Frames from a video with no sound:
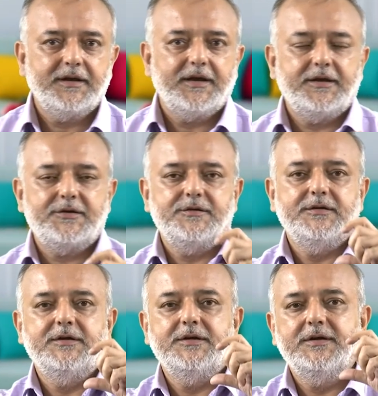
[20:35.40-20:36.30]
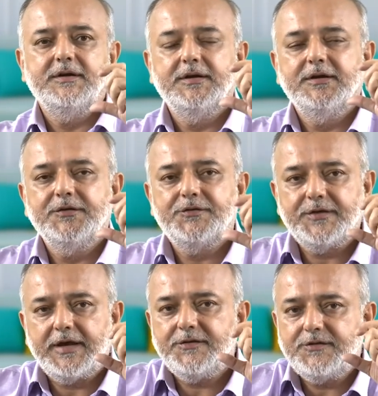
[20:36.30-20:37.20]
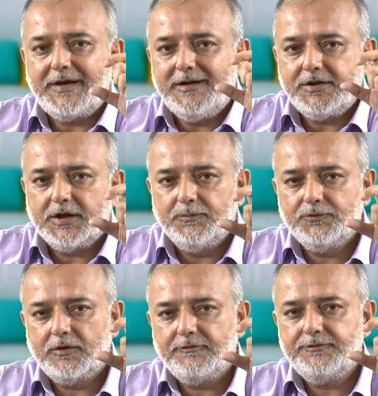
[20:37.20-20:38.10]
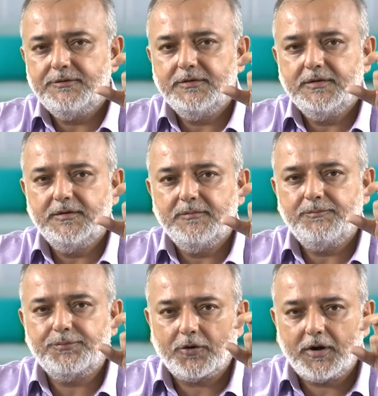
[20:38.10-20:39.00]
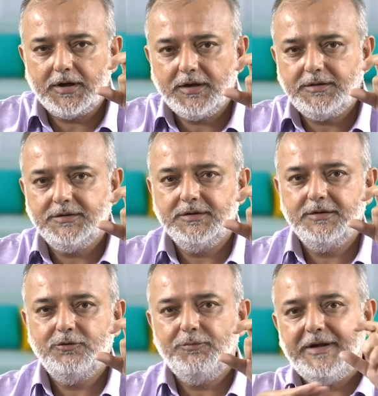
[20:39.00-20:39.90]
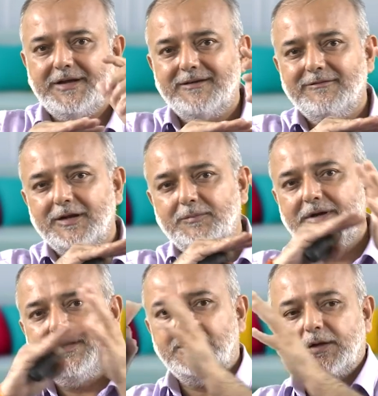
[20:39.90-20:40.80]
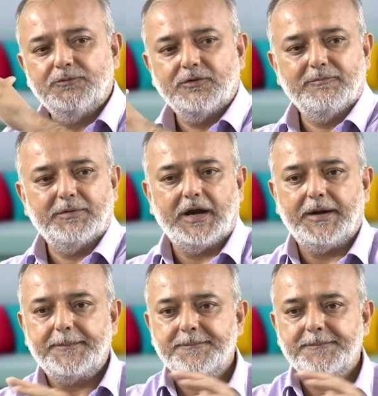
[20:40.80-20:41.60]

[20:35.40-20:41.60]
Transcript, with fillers: it says in terms of product to be developed in terms of brand.